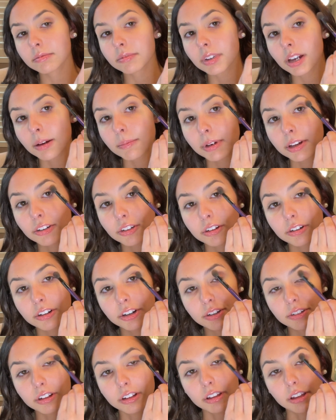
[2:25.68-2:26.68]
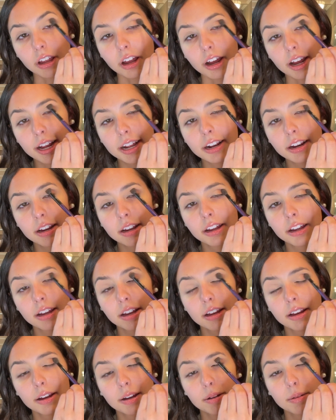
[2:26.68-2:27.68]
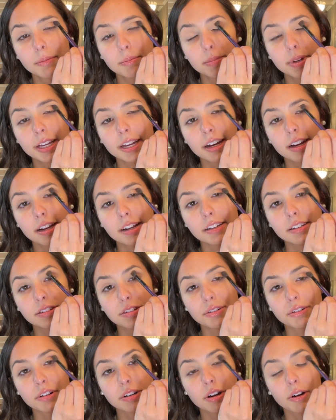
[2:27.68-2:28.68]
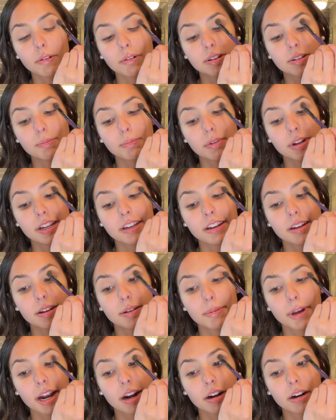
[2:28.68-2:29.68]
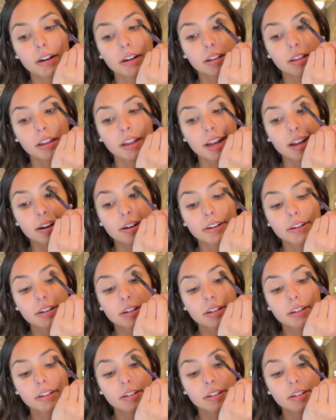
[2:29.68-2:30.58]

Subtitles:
I make sure I use a lot because you can always blend it better later.